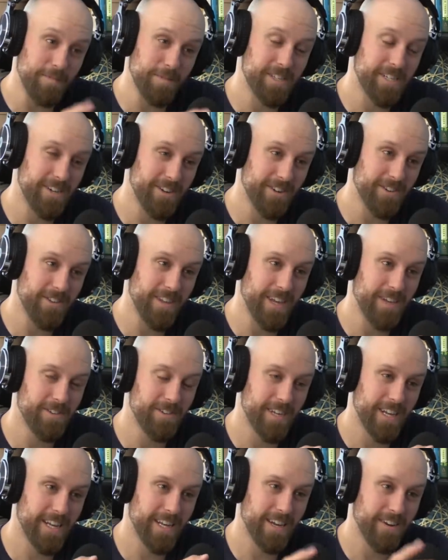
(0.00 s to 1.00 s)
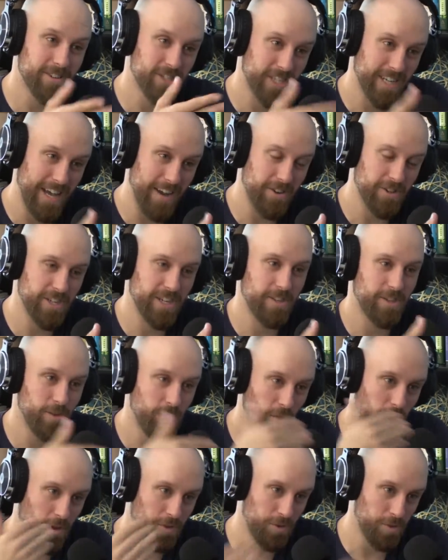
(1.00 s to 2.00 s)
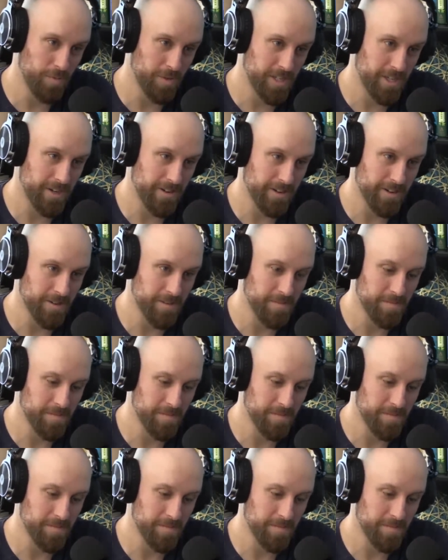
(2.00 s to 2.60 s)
material that you did here in Chicago? Or did you have to do all new material?